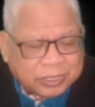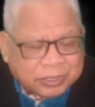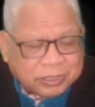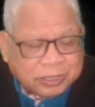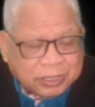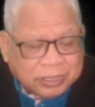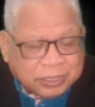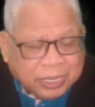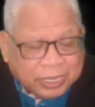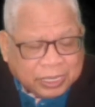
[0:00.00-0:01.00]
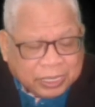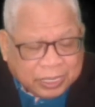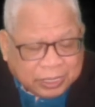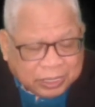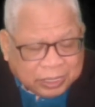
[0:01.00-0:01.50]
That is
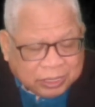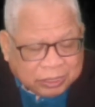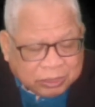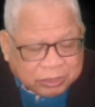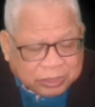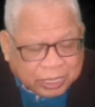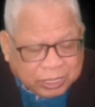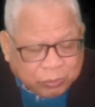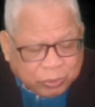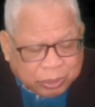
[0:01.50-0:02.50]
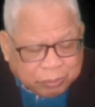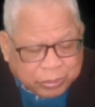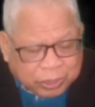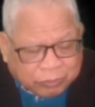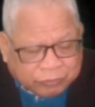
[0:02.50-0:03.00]
that little tiny
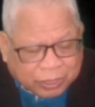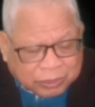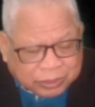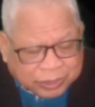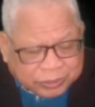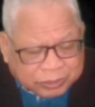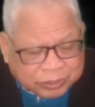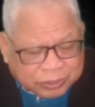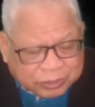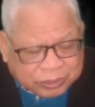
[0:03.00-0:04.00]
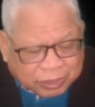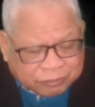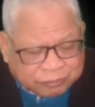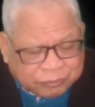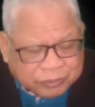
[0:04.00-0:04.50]
weeny bit of Allah's
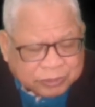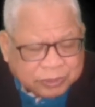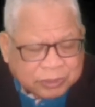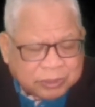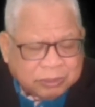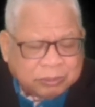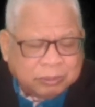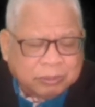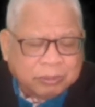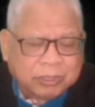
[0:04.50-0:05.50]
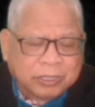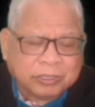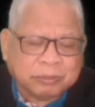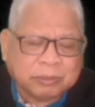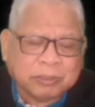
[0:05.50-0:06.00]
self
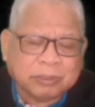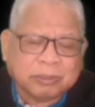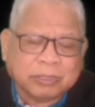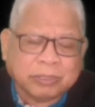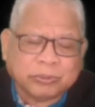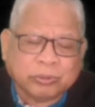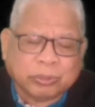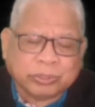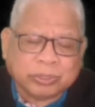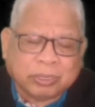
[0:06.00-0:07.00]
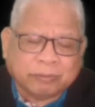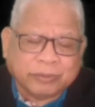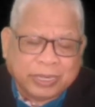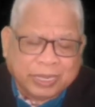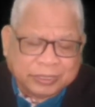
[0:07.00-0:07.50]
is the
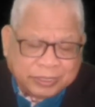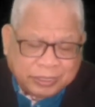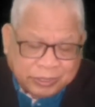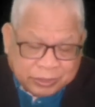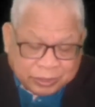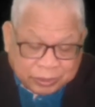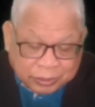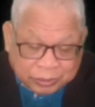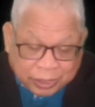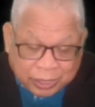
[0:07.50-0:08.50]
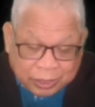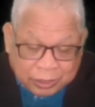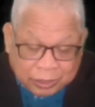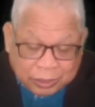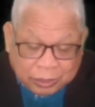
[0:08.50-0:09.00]
source of the essence.
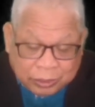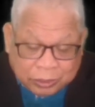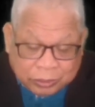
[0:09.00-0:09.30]
Okay?